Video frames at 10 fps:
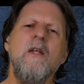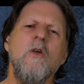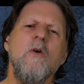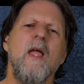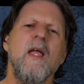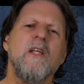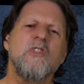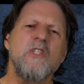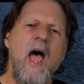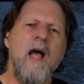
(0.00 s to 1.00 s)
knew
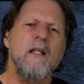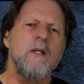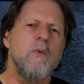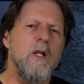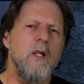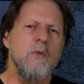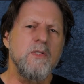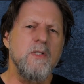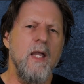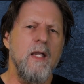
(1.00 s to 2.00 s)
exactly what he
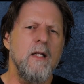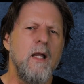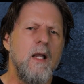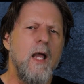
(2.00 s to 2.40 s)
was saying,